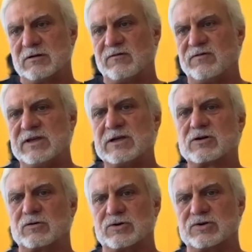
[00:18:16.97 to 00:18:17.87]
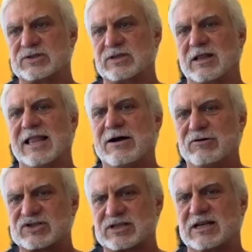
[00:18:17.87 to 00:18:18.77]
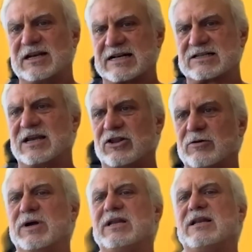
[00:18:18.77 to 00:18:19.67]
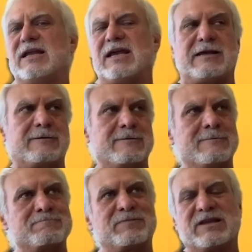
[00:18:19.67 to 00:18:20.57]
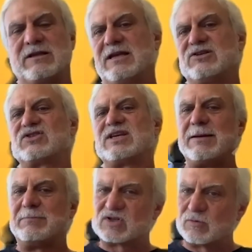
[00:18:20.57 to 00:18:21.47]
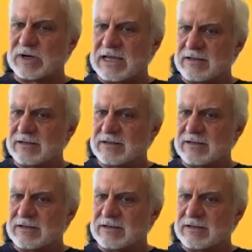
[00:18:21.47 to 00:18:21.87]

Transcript: vehicles that allow us to connect together, but in a escapist way,